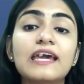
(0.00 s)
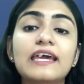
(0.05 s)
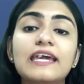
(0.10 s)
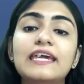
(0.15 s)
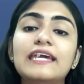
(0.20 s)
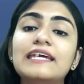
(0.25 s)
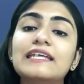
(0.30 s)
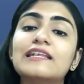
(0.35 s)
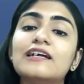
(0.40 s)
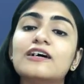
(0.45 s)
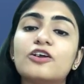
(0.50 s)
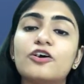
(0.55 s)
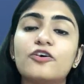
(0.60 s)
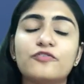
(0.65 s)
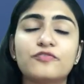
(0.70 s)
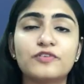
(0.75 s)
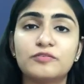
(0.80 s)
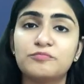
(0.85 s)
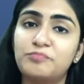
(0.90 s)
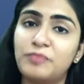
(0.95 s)
either
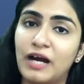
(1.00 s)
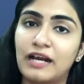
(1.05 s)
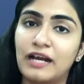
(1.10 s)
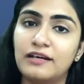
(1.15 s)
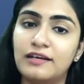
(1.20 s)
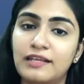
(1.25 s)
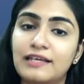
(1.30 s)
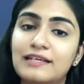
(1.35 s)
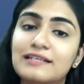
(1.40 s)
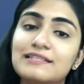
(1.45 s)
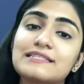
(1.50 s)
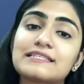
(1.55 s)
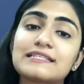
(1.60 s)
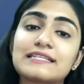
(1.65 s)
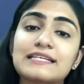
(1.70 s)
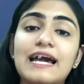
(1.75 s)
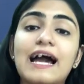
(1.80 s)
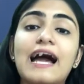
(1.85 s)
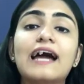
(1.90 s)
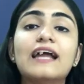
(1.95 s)
of the parties
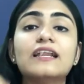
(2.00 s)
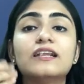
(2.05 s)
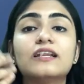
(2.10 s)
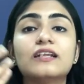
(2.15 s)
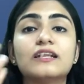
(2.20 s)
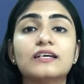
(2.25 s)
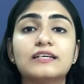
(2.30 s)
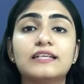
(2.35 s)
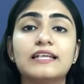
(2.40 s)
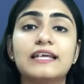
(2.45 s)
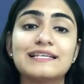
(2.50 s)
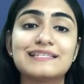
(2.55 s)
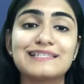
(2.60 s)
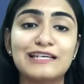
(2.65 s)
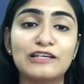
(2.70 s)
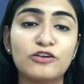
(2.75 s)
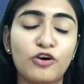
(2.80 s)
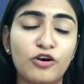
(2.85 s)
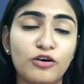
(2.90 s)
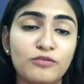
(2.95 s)
can raise
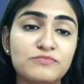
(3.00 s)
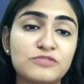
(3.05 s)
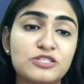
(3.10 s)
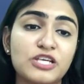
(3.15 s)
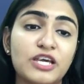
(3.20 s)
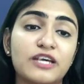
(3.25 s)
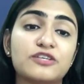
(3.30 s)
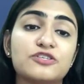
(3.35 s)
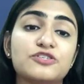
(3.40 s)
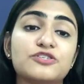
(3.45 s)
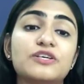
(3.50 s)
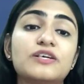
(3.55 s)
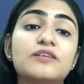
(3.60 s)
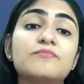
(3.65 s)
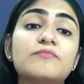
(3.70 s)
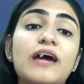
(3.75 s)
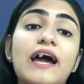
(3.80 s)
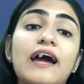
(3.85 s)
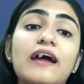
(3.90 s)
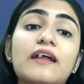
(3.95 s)
an objection,
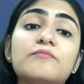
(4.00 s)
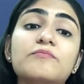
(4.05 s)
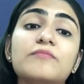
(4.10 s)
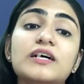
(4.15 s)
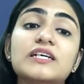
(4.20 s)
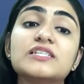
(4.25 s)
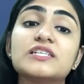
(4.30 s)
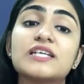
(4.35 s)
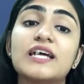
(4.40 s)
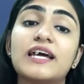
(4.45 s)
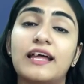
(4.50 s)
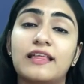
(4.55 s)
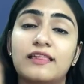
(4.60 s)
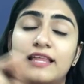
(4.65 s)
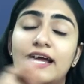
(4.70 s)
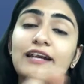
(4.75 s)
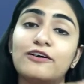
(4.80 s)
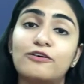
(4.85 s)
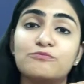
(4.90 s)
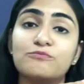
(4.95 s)
and
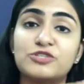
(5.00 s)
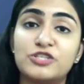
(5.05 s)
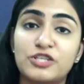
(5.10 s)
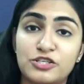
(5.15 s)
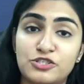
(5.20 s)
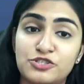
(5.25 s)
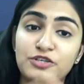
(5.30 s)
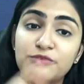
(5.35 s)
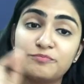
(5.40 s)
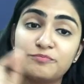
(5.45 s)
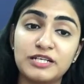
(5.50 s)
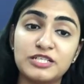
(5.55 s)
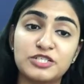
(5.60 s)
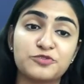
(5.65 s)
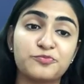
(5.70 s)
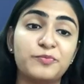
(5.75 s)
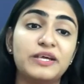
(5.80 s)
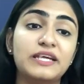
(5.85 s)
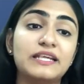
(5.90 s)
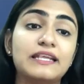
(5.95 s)
that objection
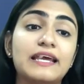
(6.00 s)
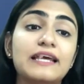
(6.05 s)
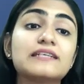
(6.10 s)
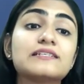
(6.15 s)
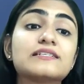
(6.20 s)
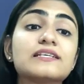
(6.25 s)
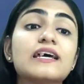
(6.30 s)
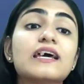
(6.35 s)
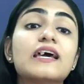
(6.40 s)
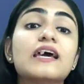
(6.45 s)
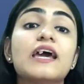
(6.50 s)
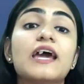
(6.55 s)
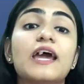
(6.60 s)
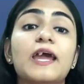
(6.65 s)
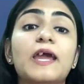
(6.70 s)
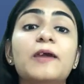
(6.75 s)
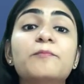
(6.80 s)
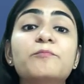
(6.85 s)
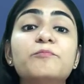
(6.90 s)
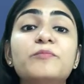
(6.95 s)
must be raised
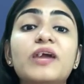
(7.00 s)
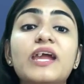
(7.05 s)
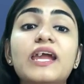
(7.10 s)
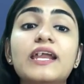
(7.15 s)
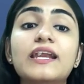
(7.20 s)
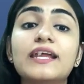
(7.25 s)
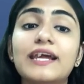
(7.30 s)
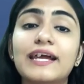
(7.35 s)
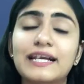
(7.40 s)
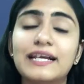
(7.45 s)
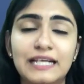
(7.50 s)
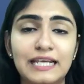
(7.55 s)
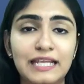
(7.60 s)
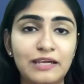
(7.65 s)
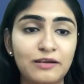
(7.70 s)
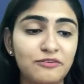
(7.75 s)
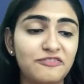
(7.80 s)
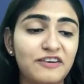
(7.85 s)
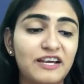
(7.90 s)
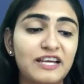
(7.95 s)

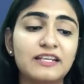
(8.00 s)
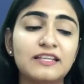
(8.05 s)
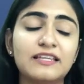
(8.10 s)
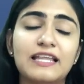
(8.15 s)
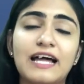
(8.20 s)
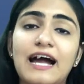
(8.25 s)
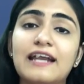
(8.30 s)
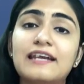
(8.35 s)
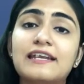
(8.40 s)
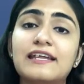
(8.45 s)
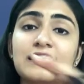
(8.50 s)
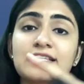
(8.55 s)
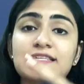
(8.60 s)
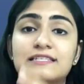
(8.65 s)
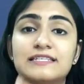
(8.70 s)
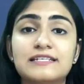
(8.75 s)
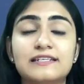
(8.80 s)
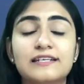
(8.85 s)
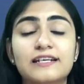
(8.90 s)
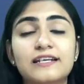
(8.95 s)
immediately when that
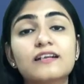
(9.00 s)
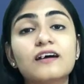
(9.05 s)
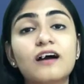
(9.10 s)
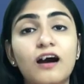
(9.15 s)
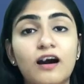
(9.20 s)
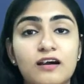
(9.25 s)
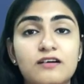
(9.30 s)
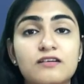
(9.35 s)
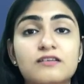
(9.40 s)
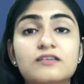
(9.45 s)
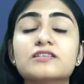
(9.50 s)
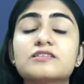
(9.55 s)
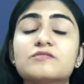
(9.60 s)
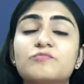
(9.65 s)
incident occurs,